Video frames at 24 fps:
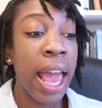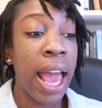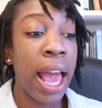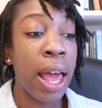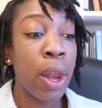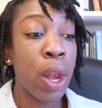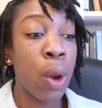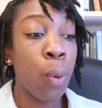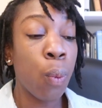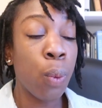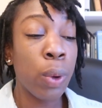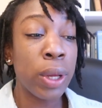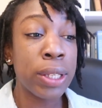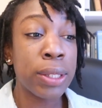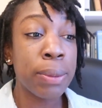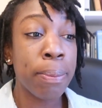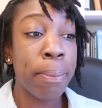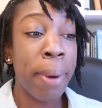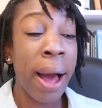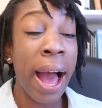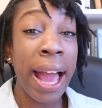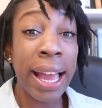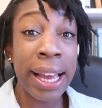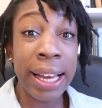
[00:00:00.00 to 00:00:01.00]
And it was
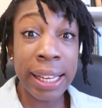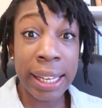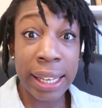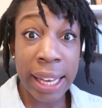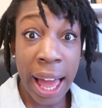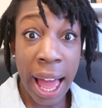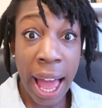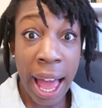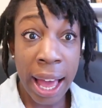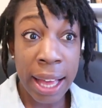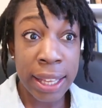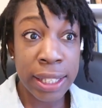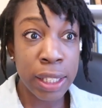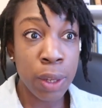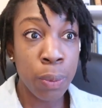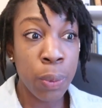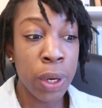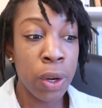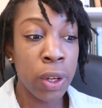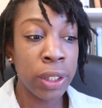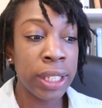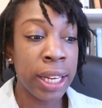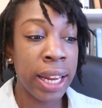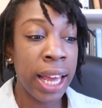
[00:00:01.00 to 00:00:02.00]
by class. So
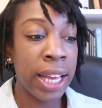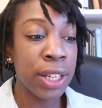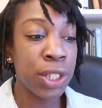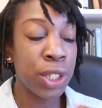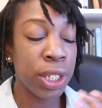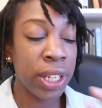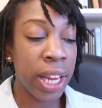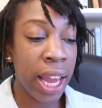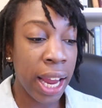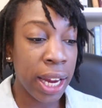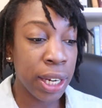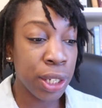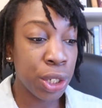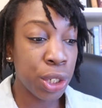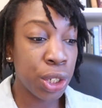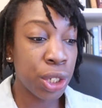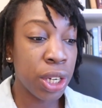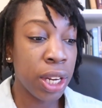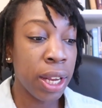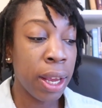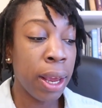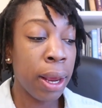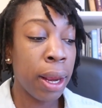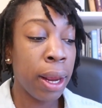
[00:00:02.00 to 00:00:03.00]
we looked at
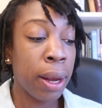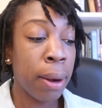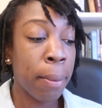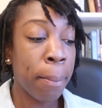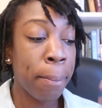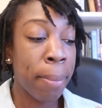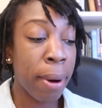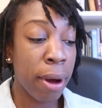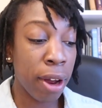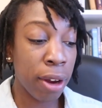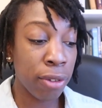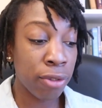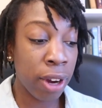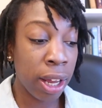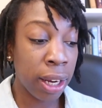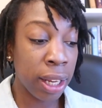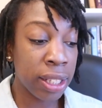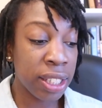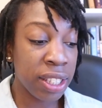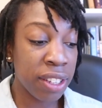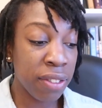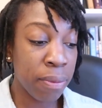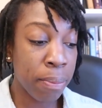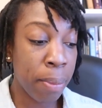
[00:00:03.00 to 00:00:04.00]
education,
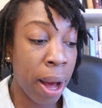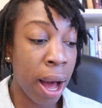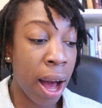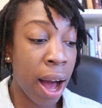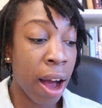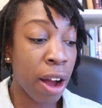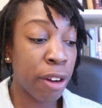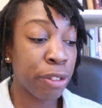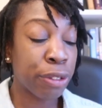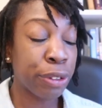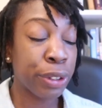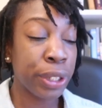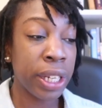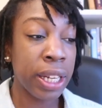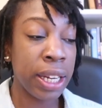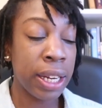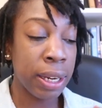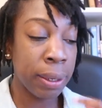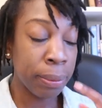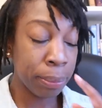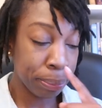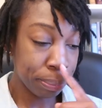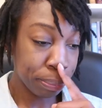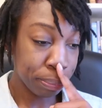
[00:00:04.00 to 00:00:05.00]
relative
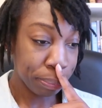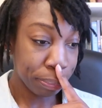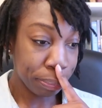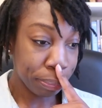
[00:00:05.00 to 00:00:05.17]
poverty,